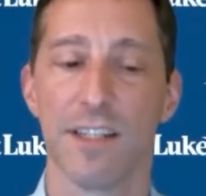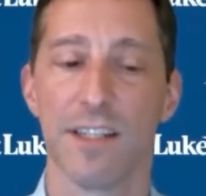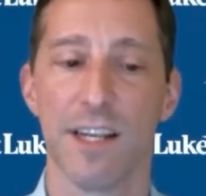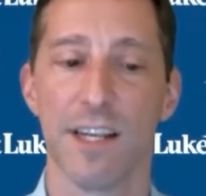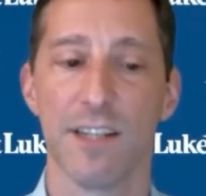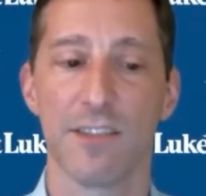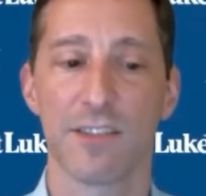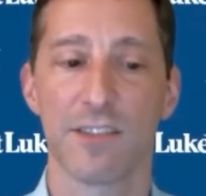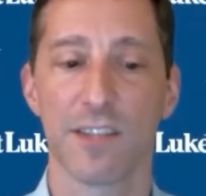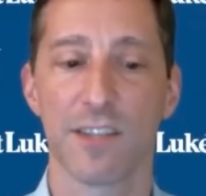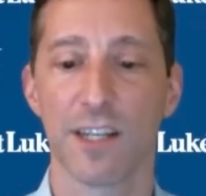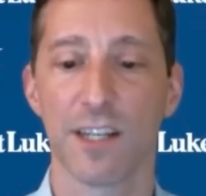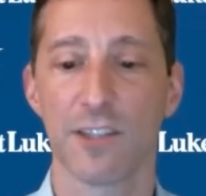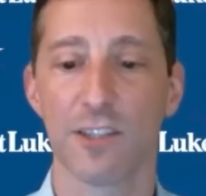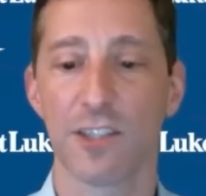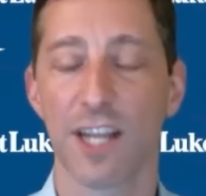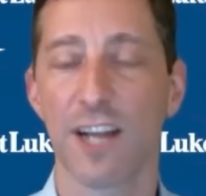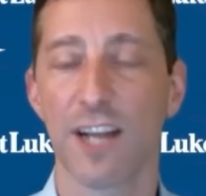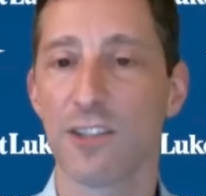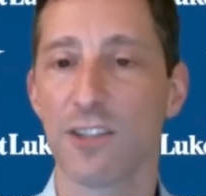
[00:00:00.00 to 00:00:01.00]
it's
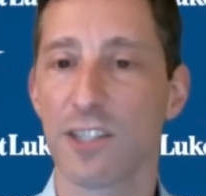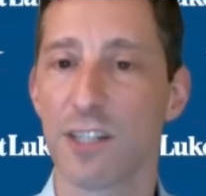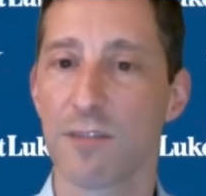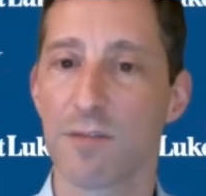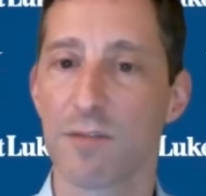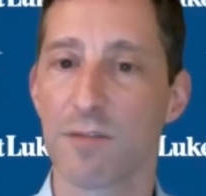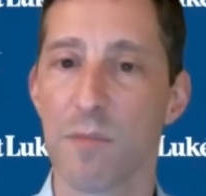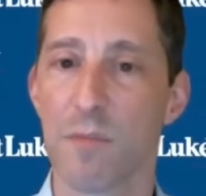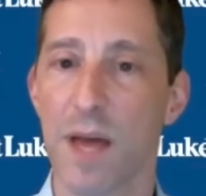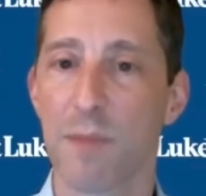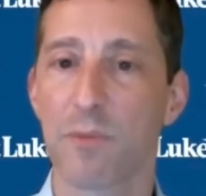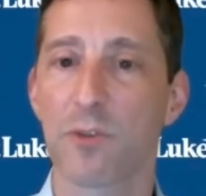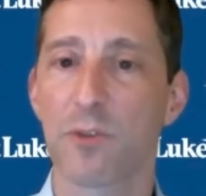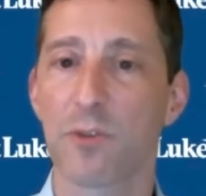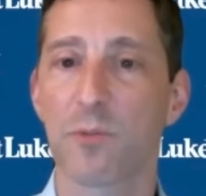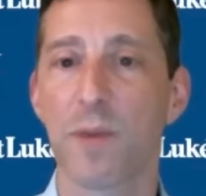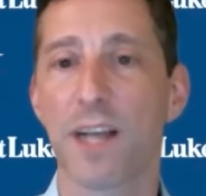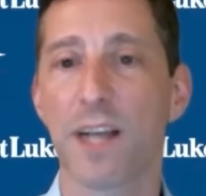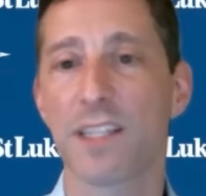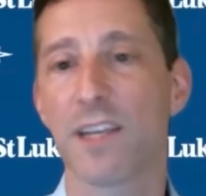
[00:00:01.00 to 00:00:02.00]
challenging from that
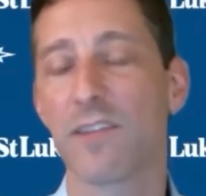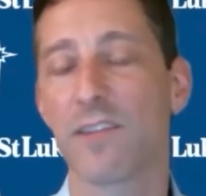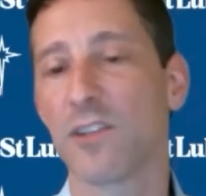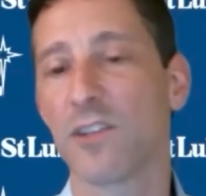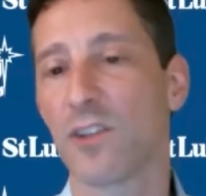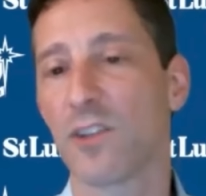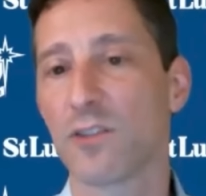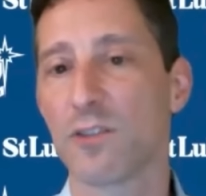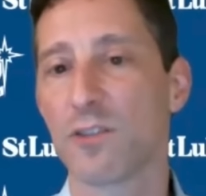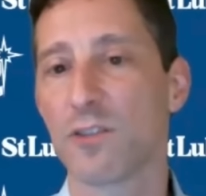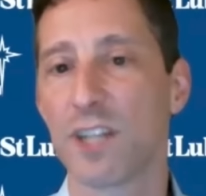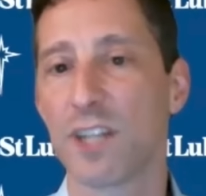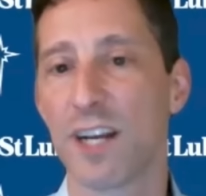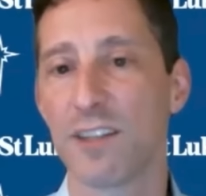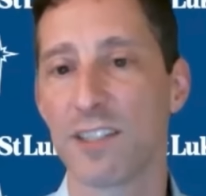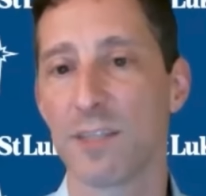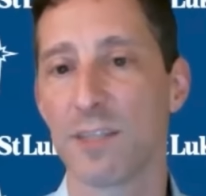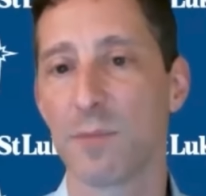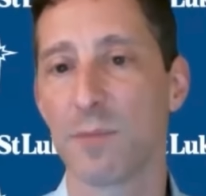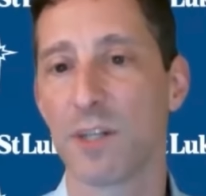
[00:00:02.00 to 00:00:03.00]
perspective, and it's also
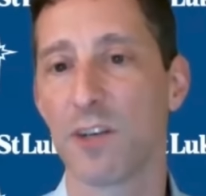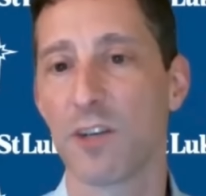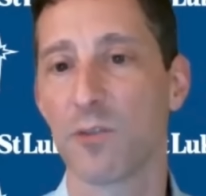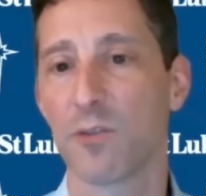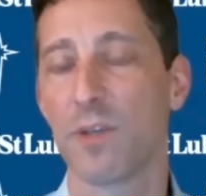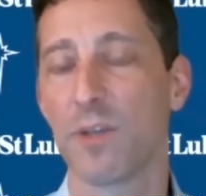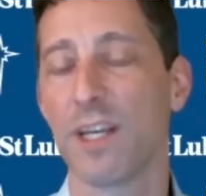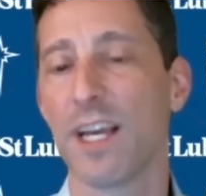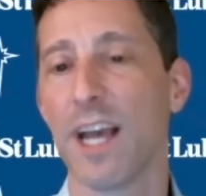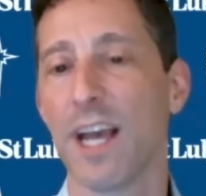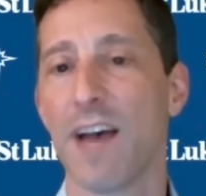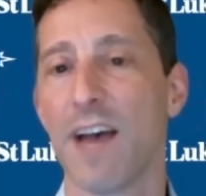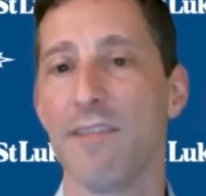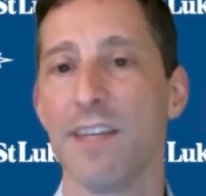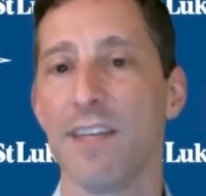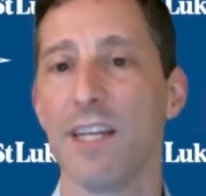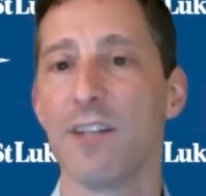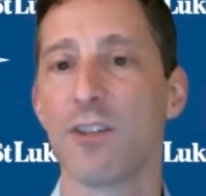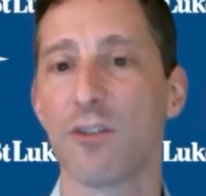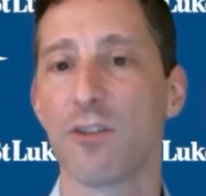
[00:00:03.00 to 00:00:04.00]
challenging because we have
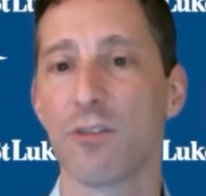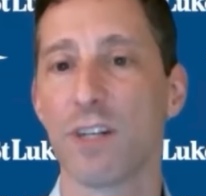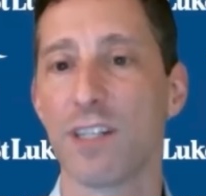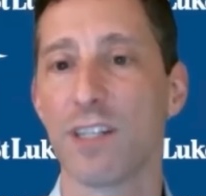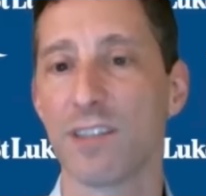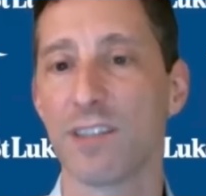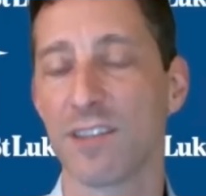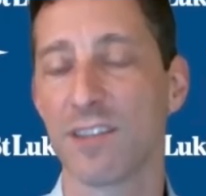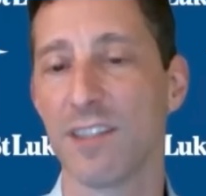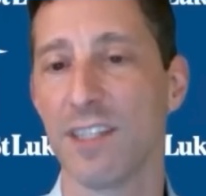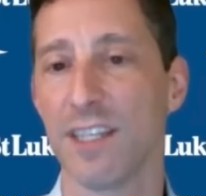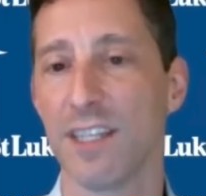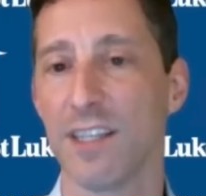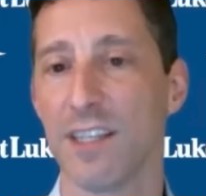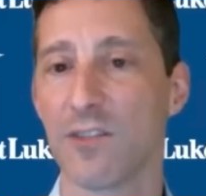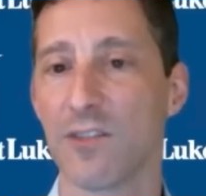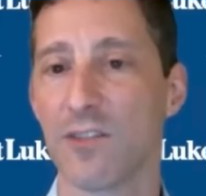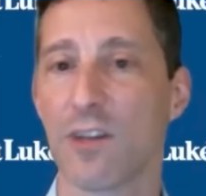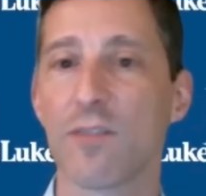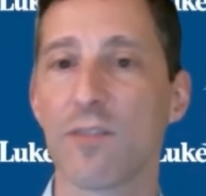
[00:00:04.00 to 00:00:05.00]
increased
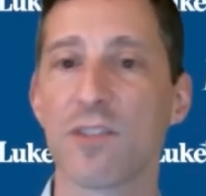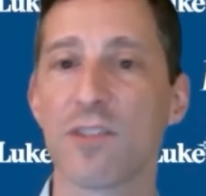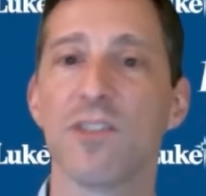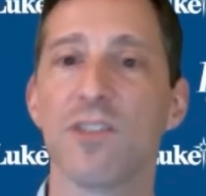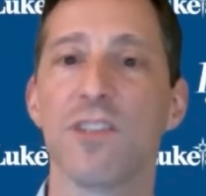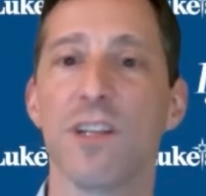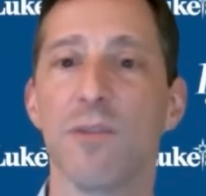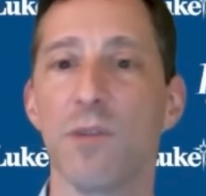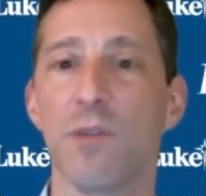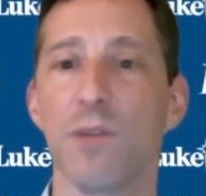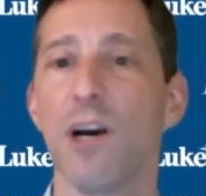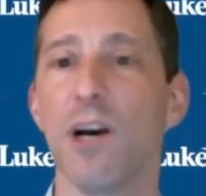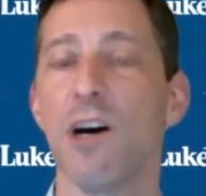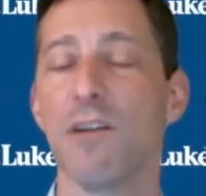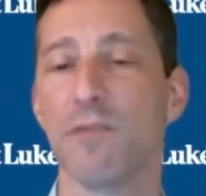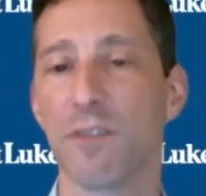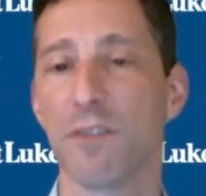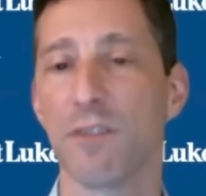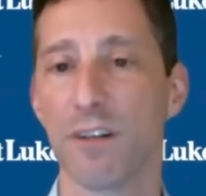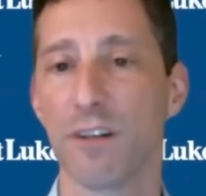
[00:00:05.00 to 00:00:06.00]
the services that we
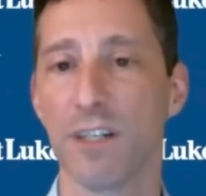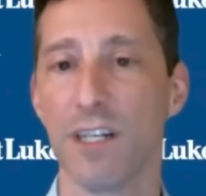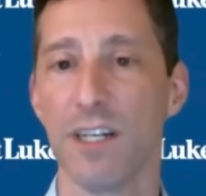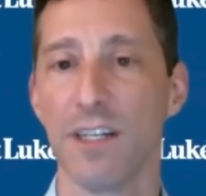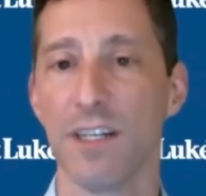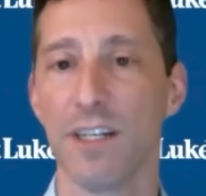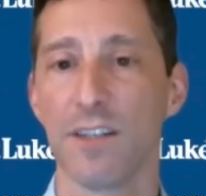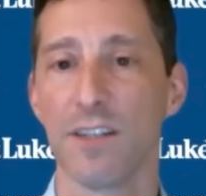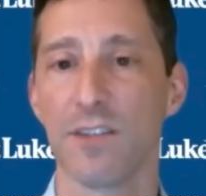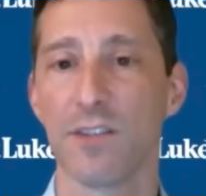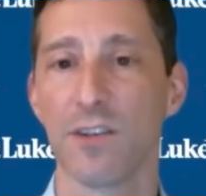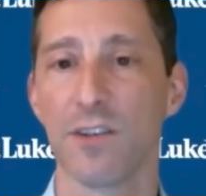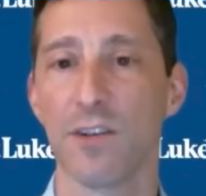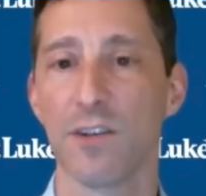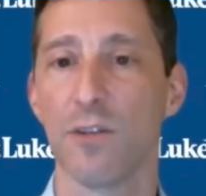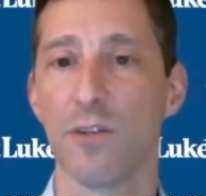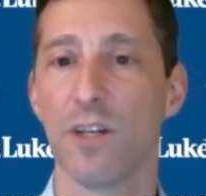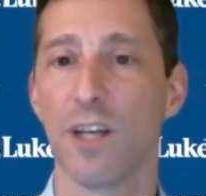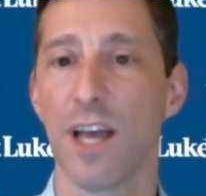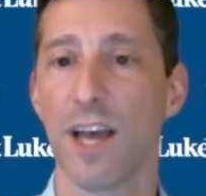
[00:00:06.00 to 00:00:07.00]
offer.
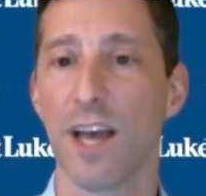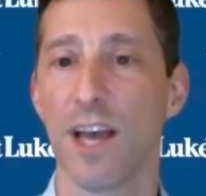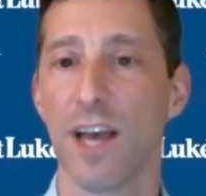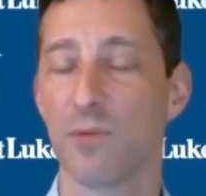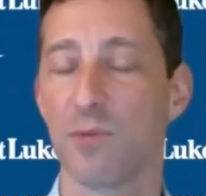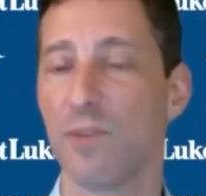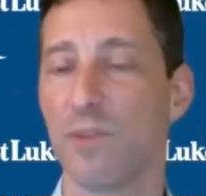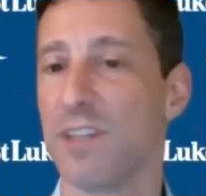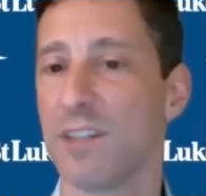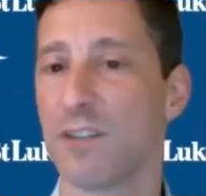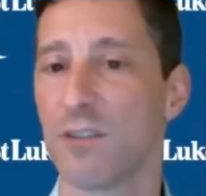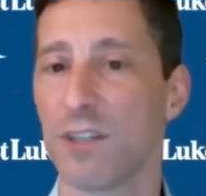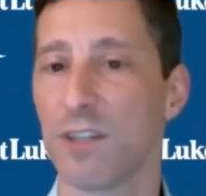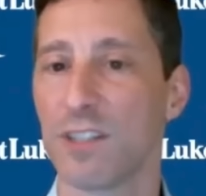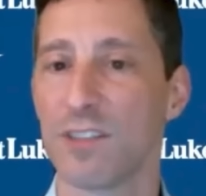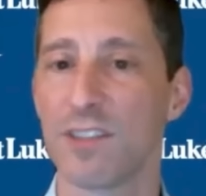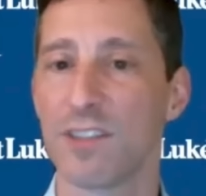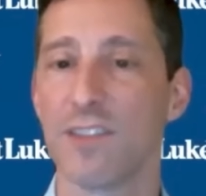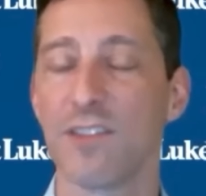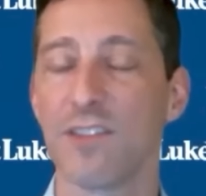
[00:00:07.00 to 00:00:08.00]
So as we've
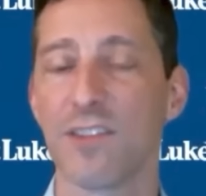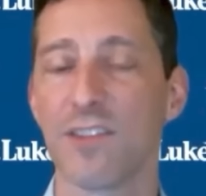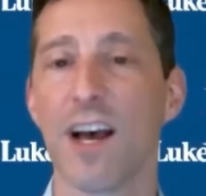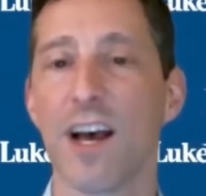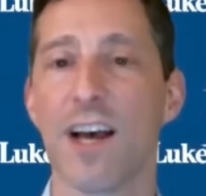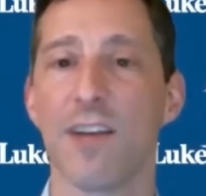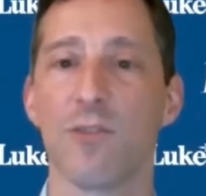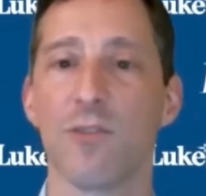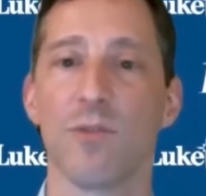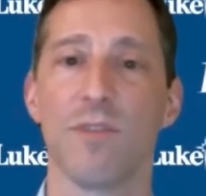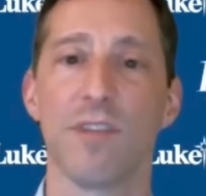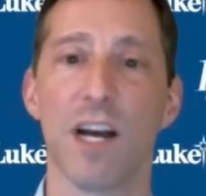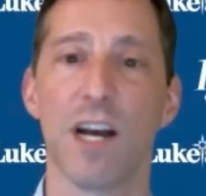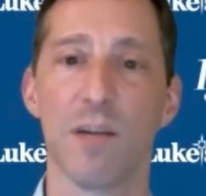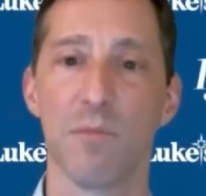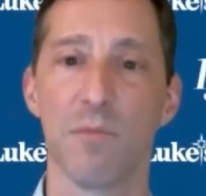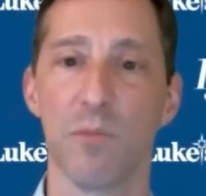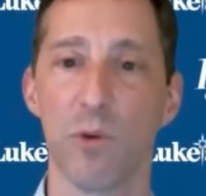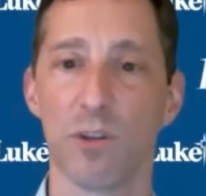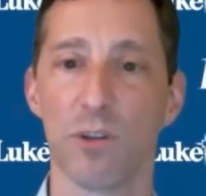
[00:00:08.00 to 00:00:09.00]
increased in size, we've
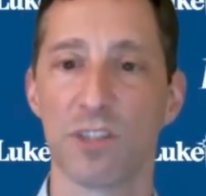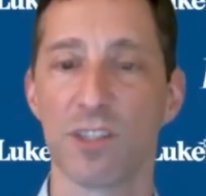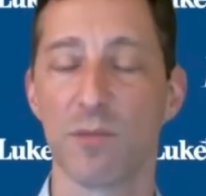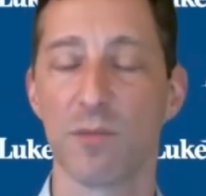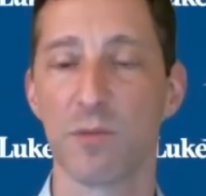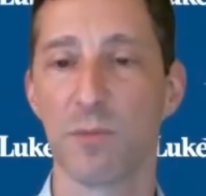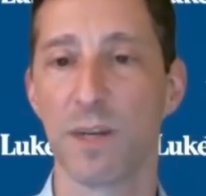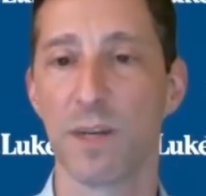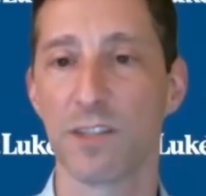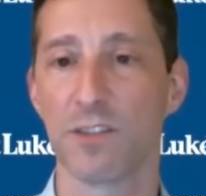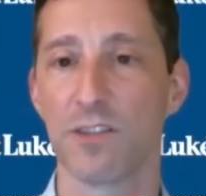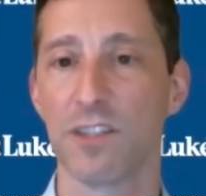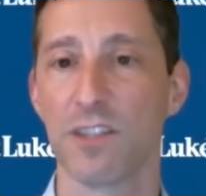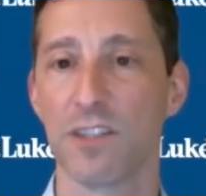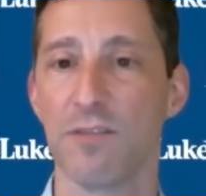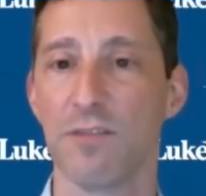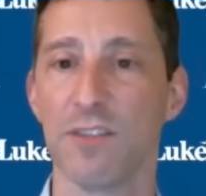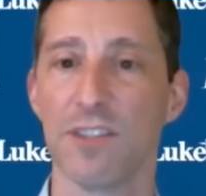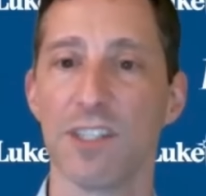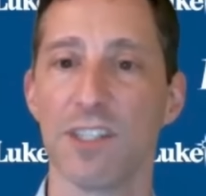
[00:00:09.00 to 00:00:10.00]
gotten more
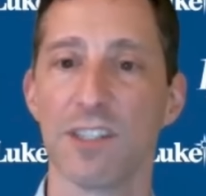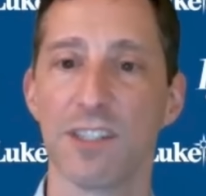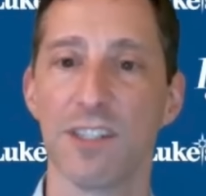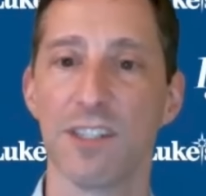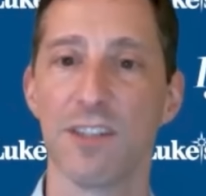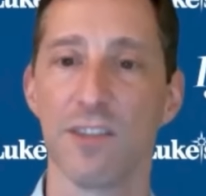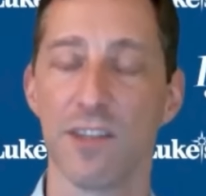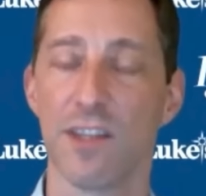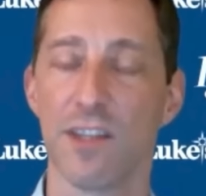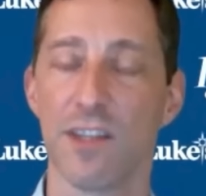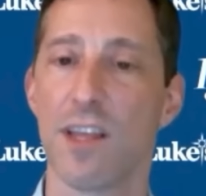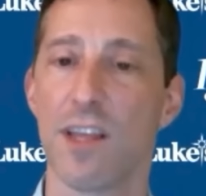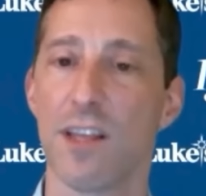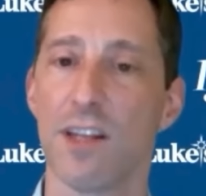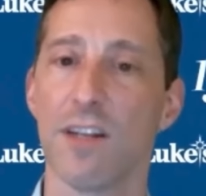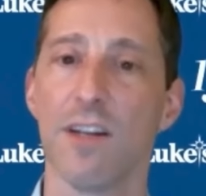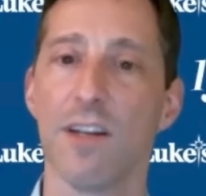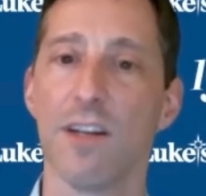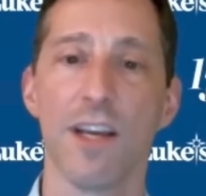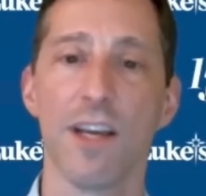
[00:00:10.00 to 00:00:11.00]
subspecialty positions, and
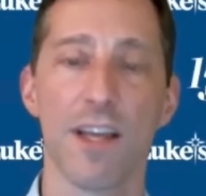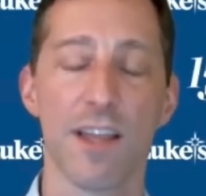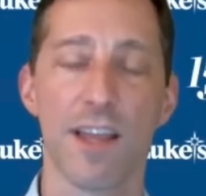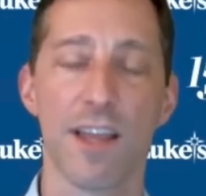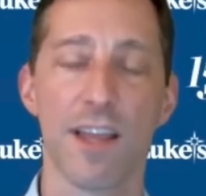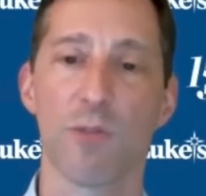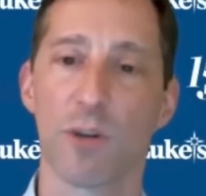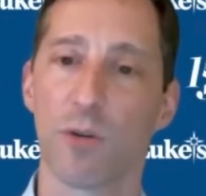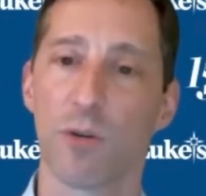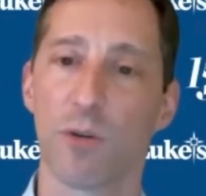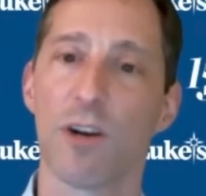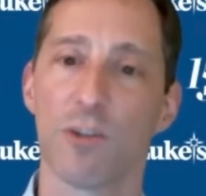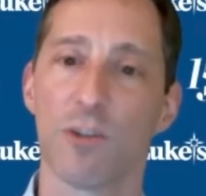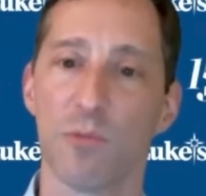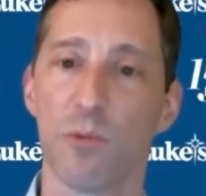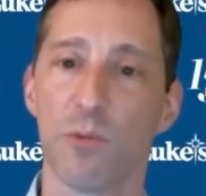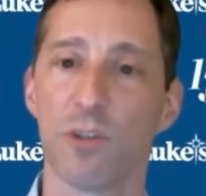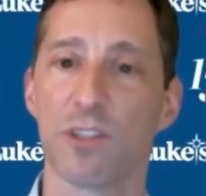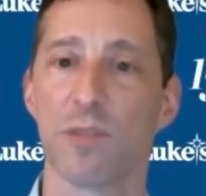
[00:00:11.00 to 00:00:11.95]
that requires more